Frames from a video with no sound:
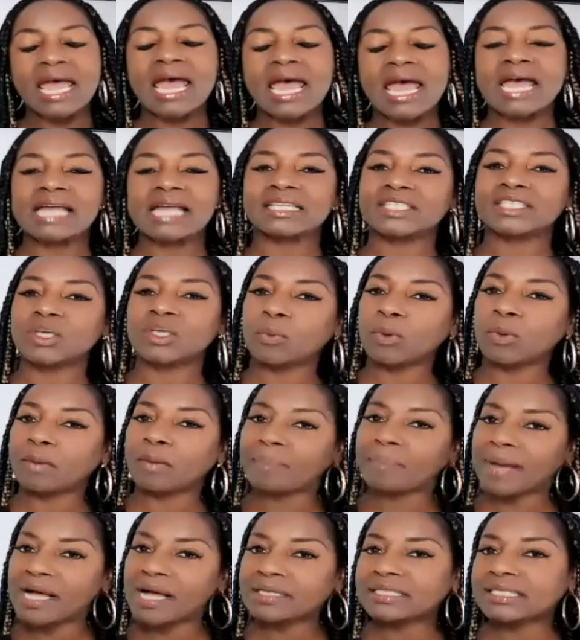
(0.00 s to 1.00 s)
And so we're
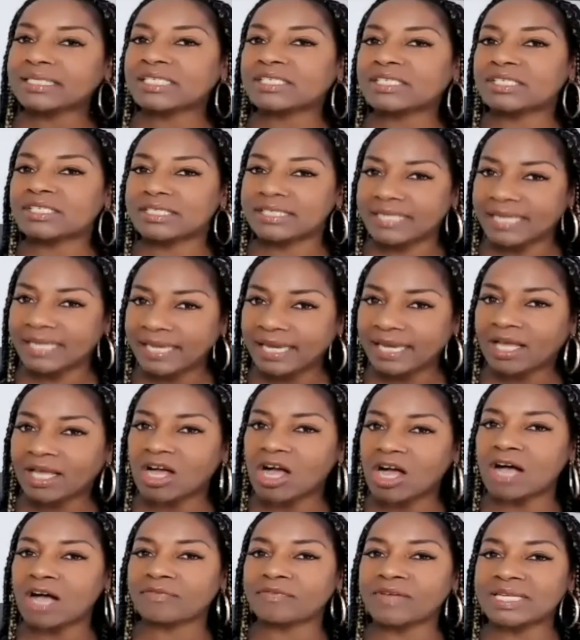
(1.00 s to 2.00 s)
about to kick
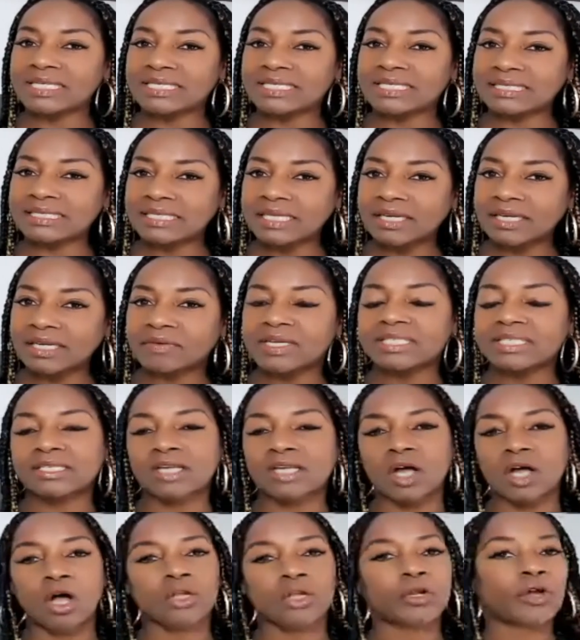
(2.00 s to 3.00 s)
off a series
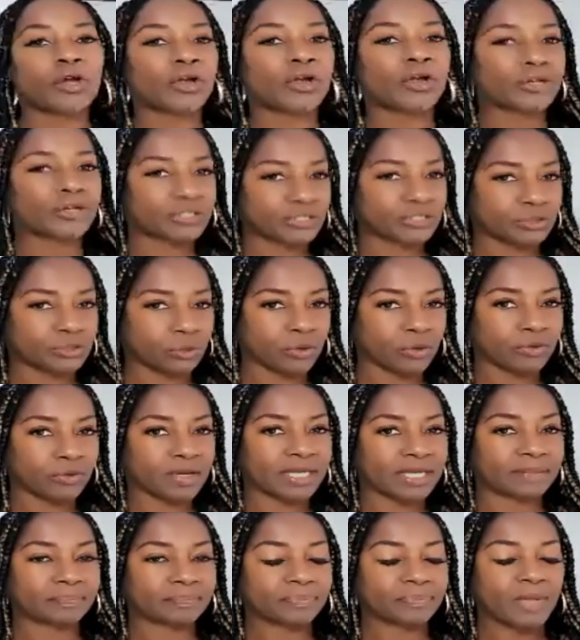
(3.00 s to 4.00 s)
called Her
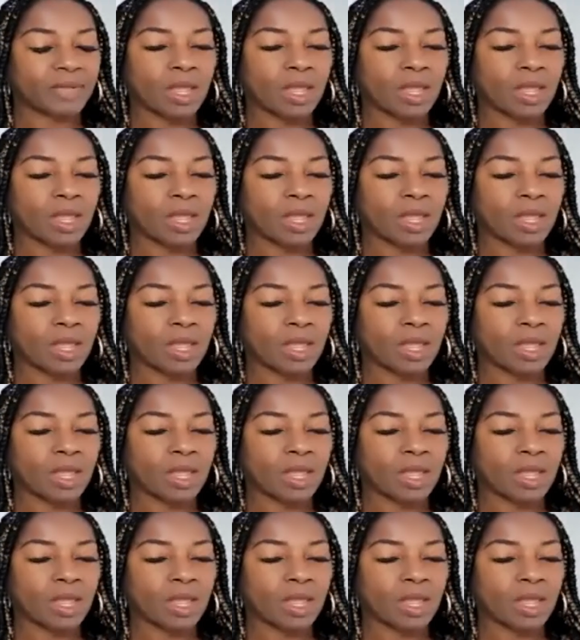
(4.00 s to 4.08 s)
Story,